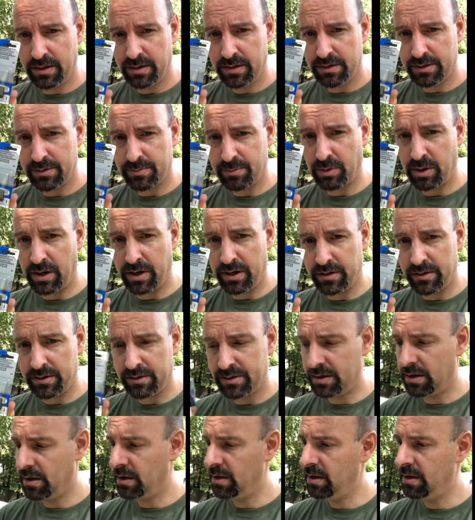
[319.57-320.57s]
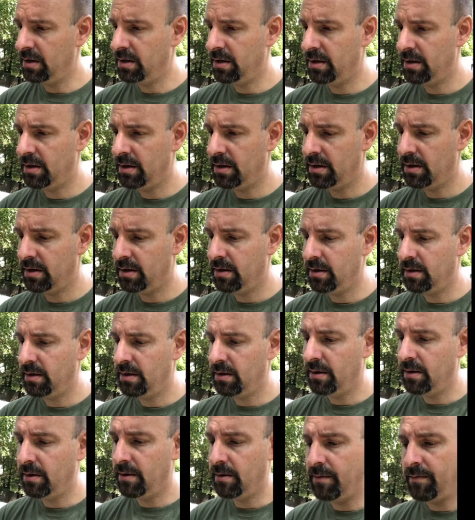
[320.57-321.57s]
sprayers
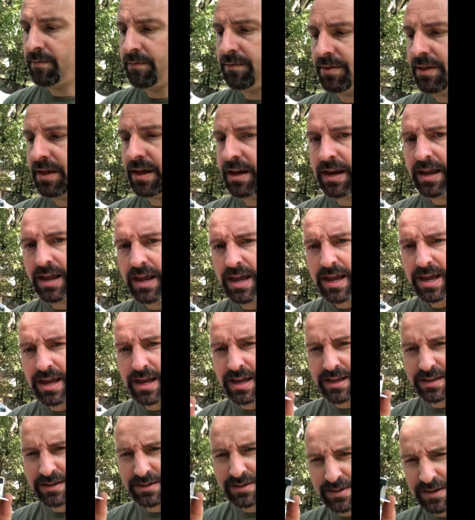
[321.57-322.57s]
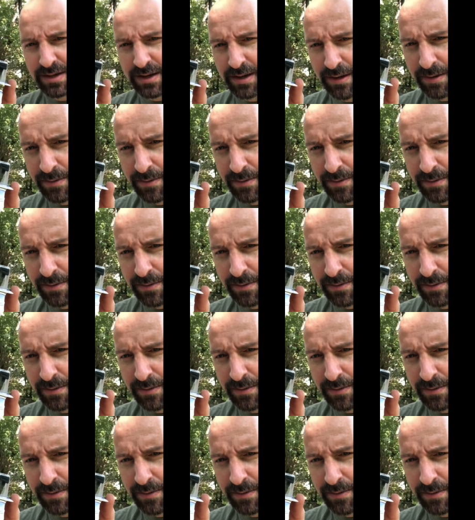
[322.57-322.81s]
that has